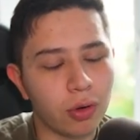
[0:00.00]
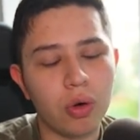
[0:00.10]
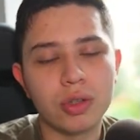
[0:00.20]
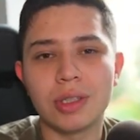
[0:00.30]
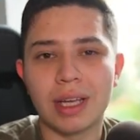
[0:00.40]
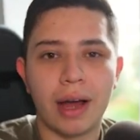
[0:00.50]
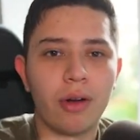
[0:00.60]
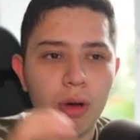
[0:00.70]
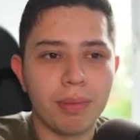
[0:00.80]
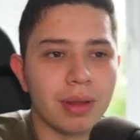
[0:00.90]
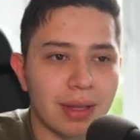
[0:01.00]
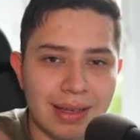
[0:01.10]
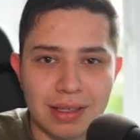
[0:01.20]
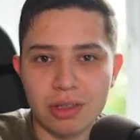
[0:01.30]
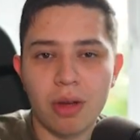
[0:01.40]
course, you can open
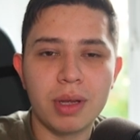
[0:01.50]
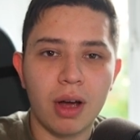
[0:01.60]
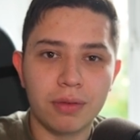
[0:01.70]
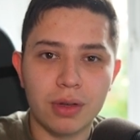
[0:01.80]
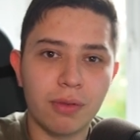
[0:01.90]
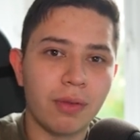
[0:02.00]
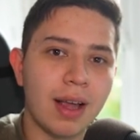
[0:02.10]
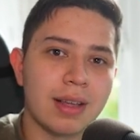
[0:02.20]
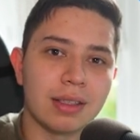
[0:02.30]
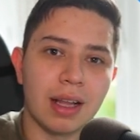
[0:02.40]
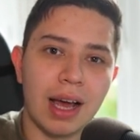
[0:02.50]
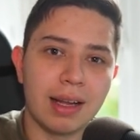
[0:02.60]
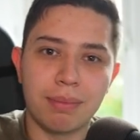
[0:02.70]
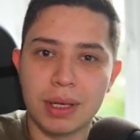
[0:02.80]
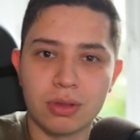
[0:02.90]
things in Adobe After Effects and
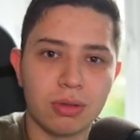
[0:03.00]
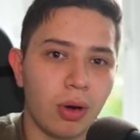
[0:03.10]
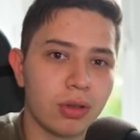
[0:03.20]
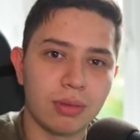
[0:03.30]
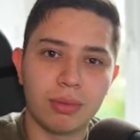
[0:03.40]
add pixel motion